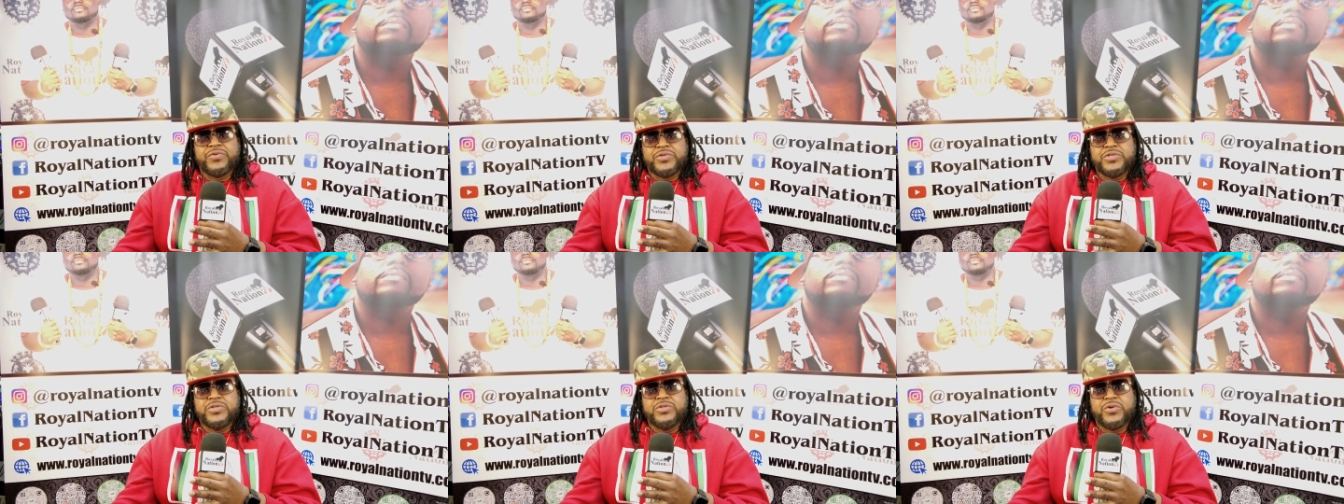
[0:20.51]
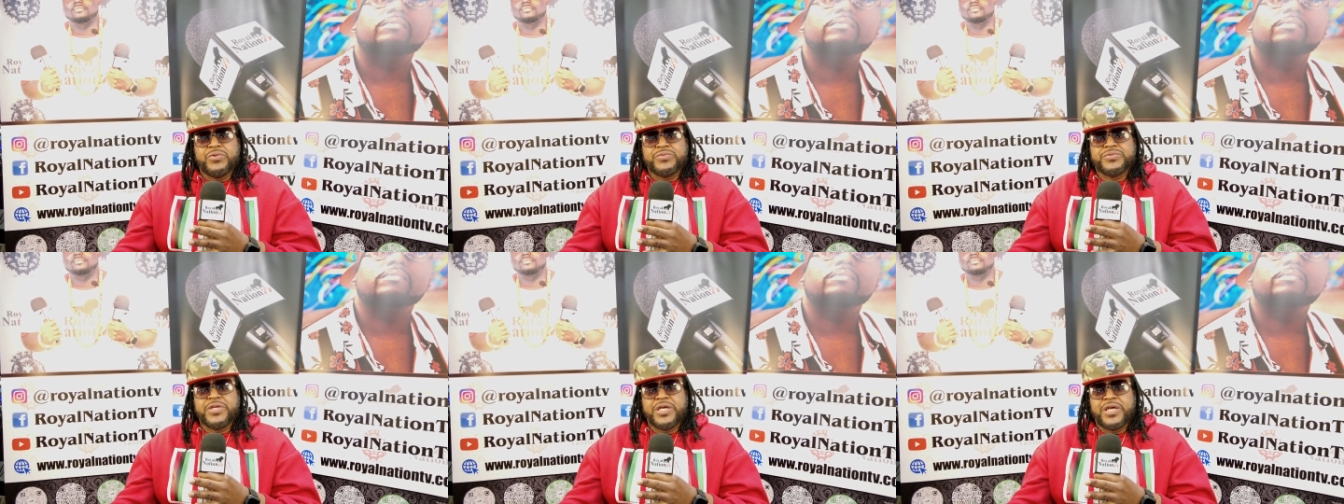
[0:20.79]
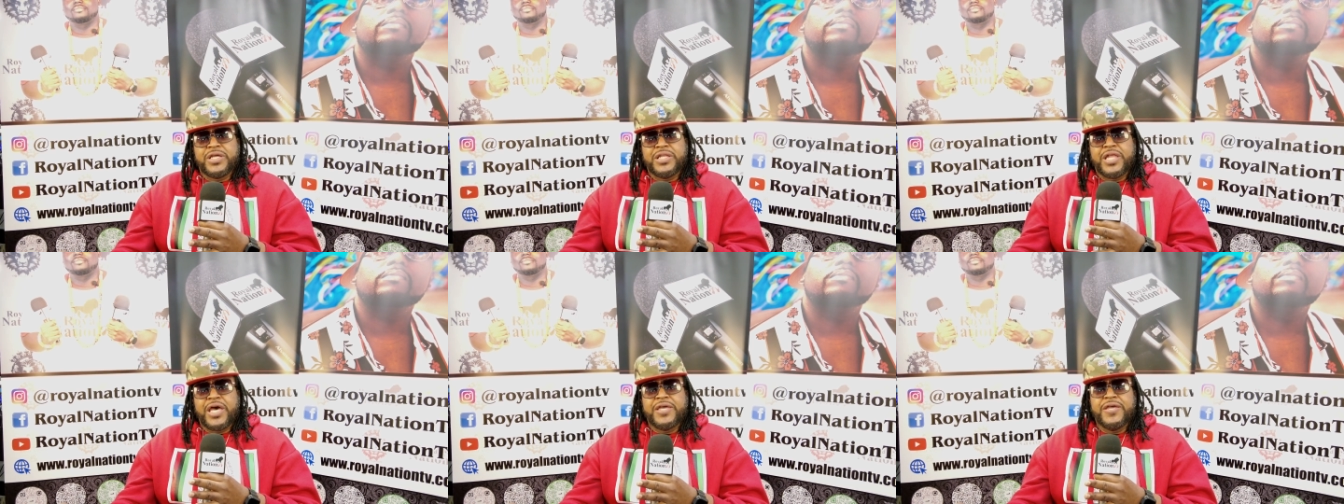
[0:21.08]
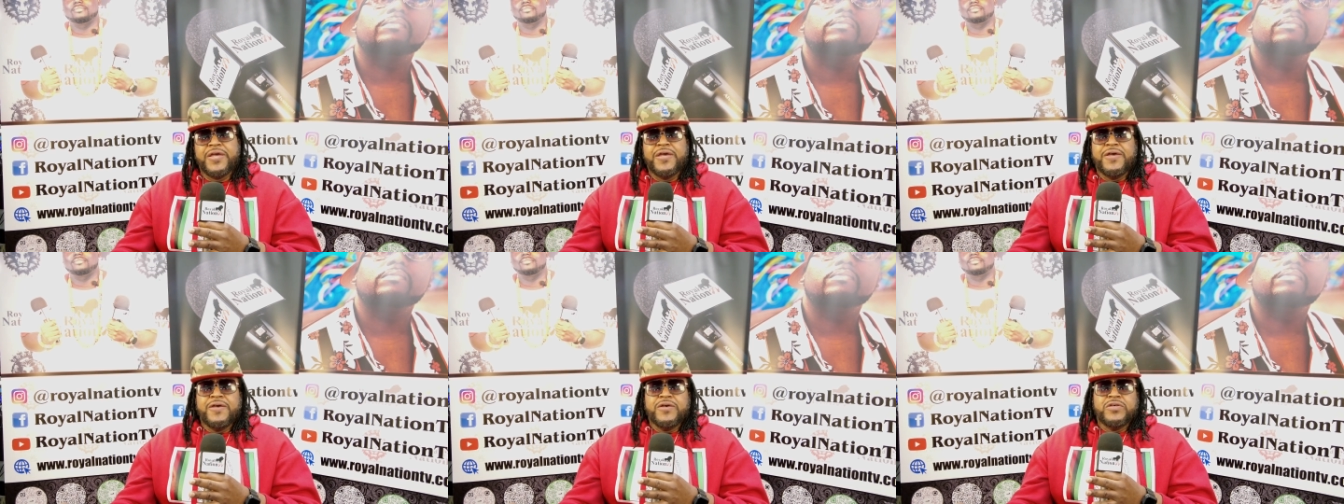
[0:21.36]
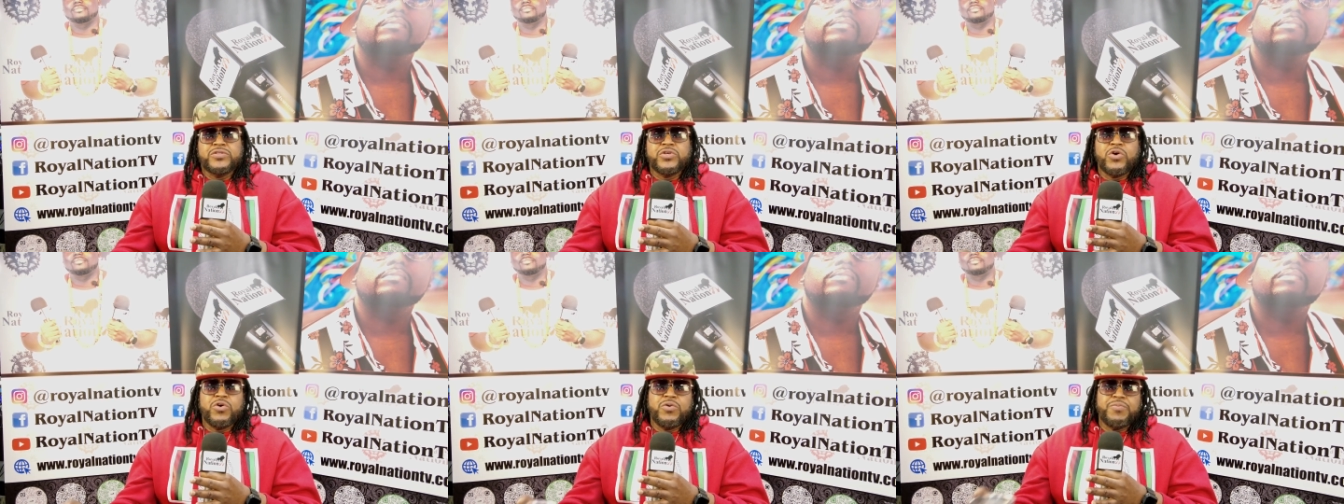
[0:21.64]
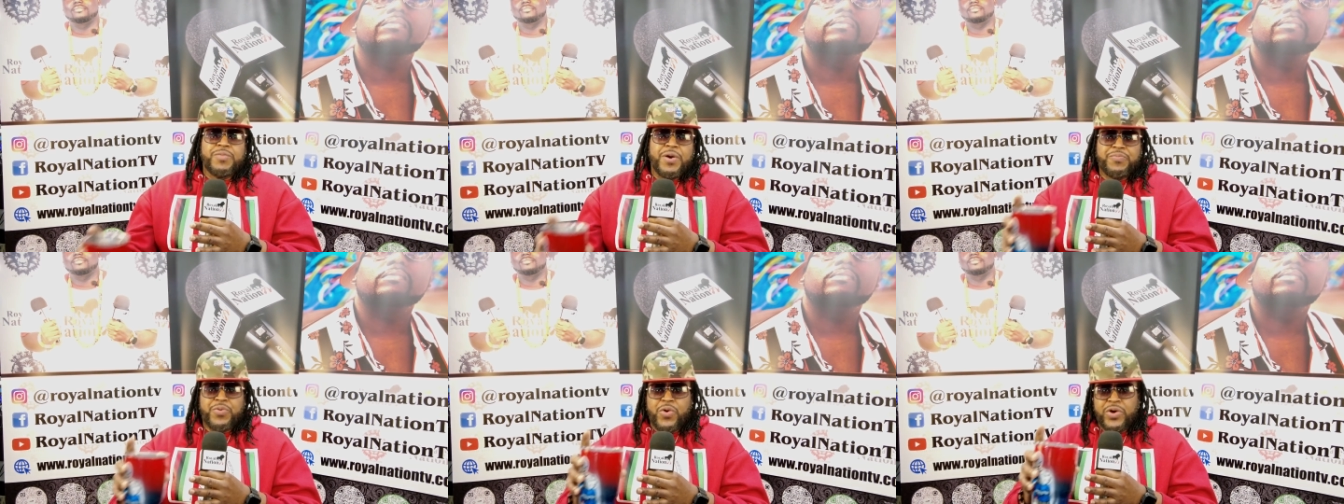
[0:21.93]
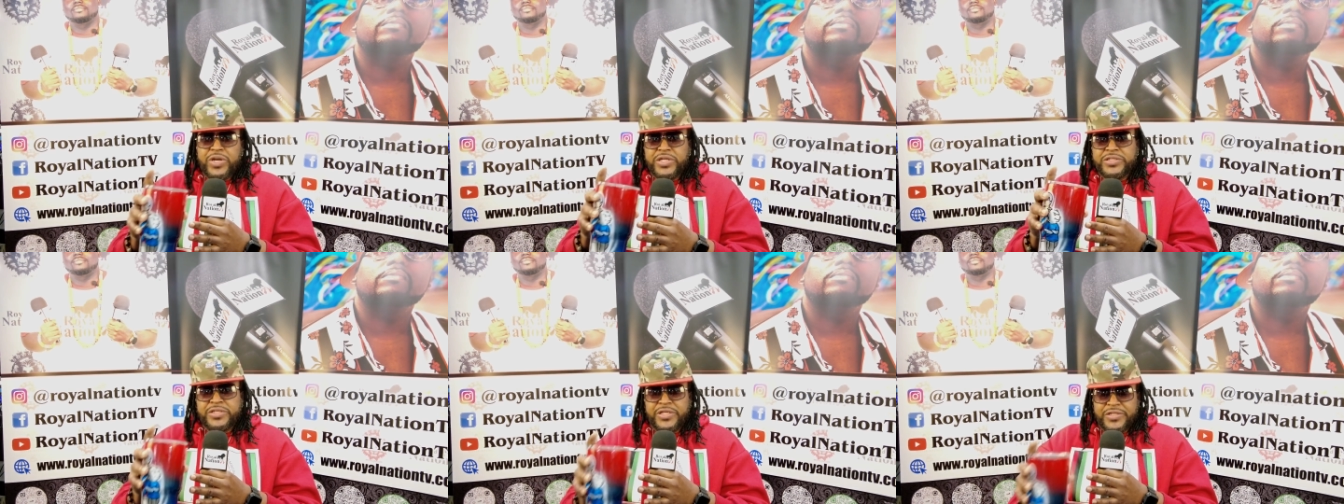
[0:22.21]
You know what I'm saying? Okay. Like so my
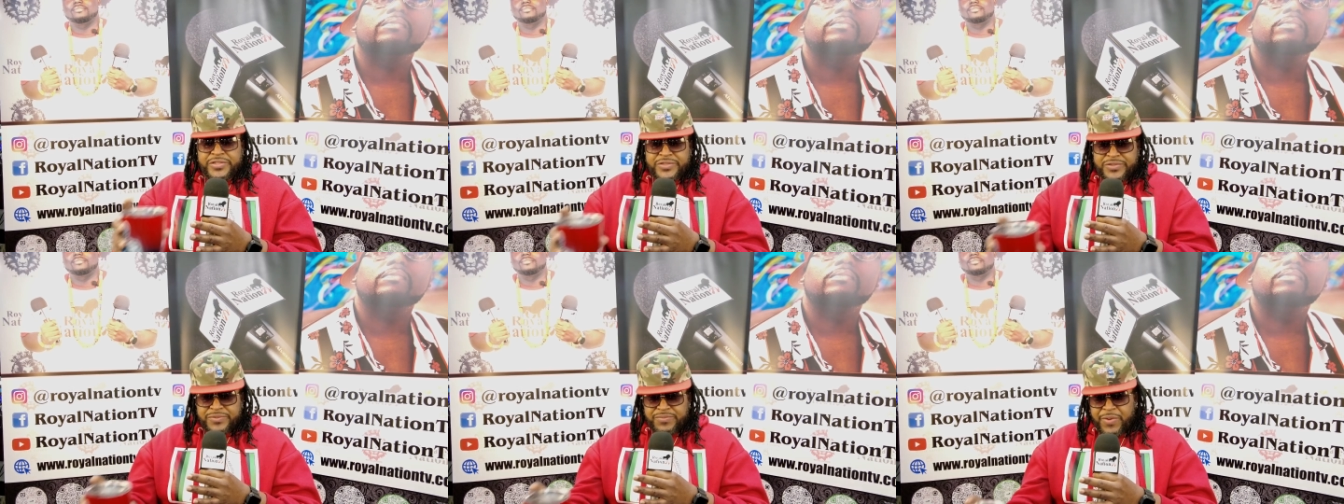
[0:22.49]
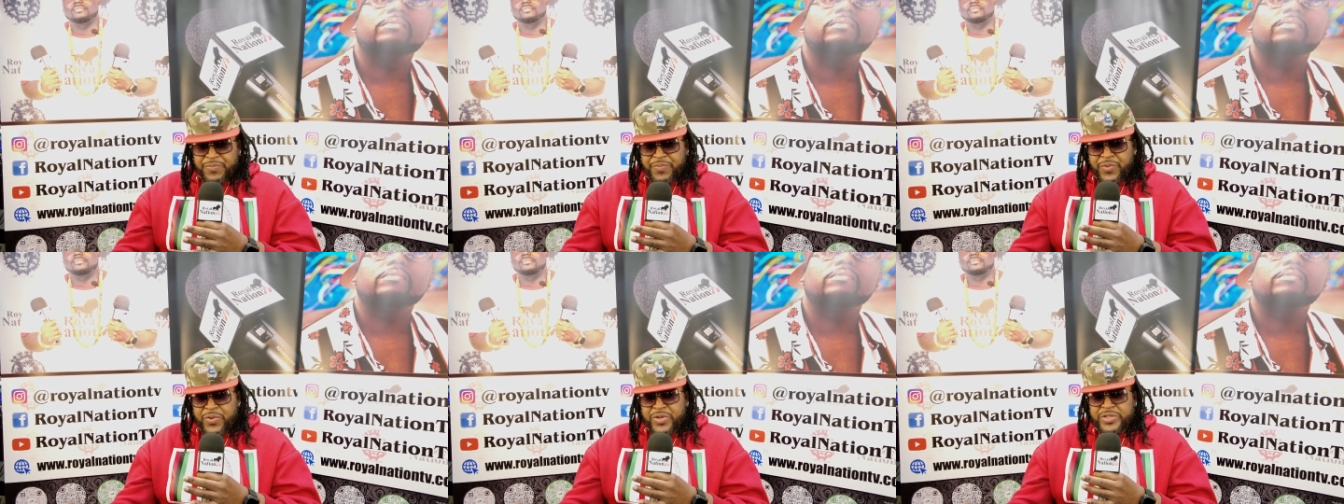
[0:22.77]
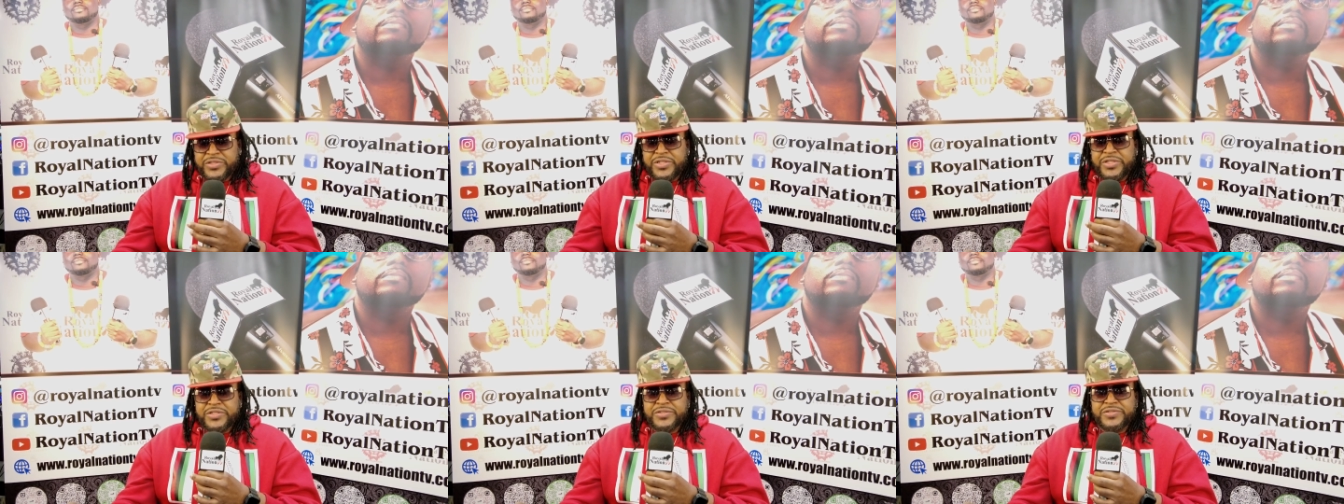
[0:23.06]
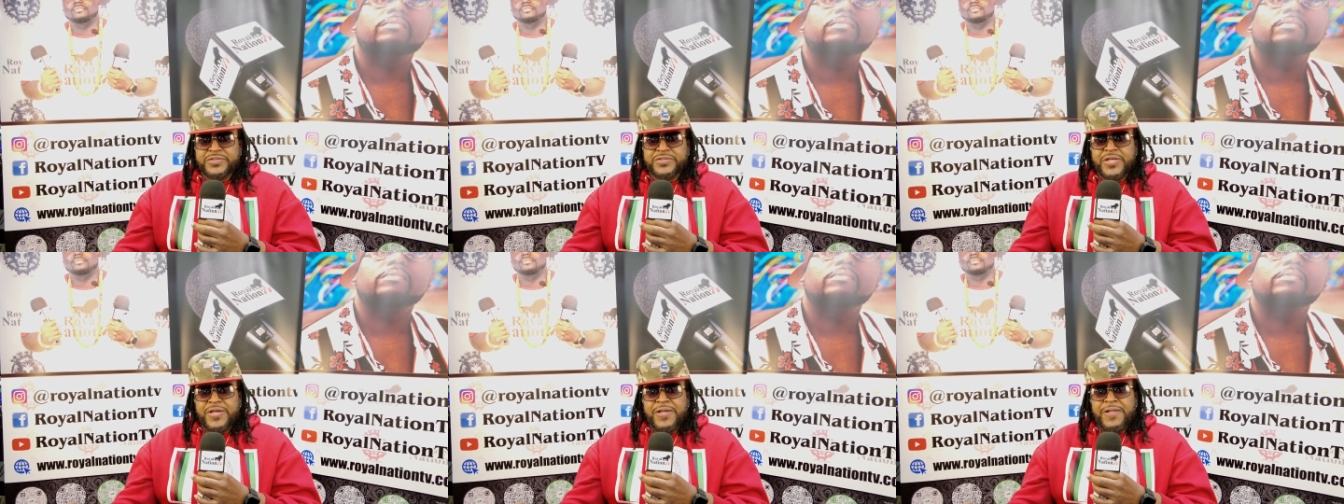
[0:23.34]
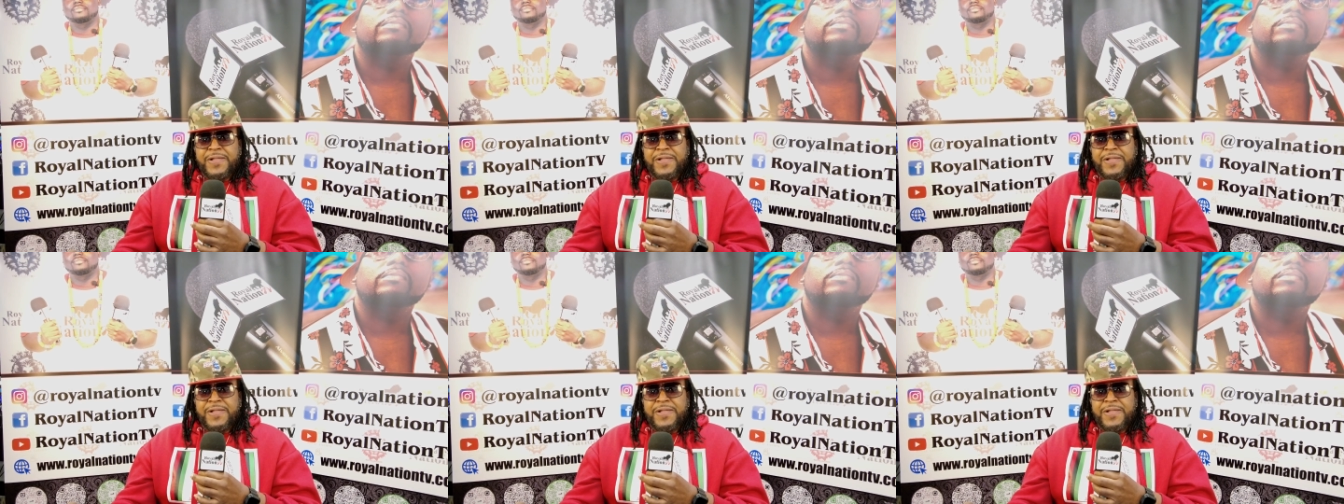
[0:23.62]
point is this. My point is this.